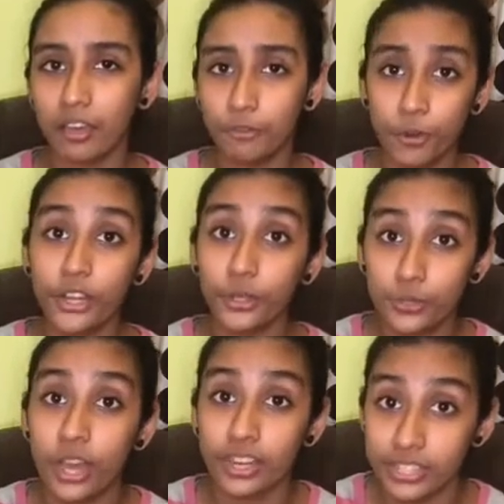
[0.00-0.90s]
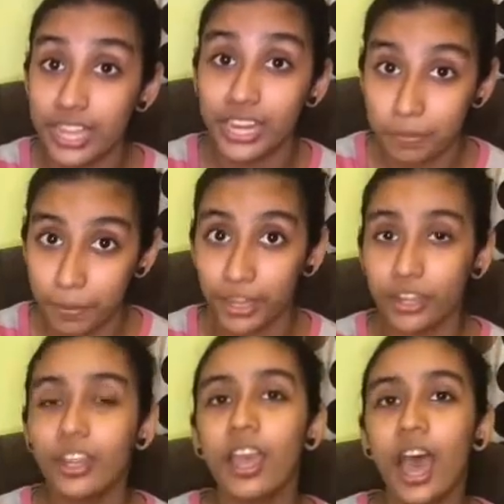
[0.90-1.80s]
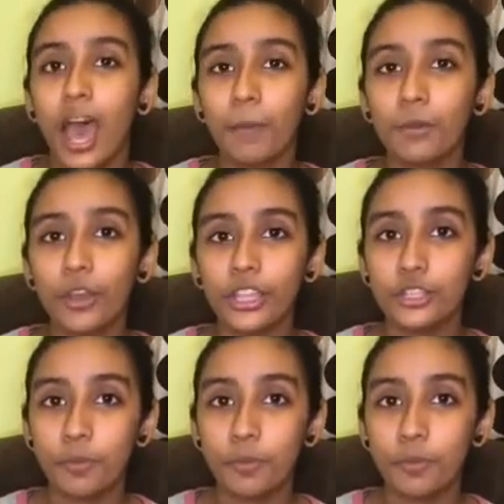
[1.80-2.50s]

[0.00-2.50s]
for you to understand it better, I'm going to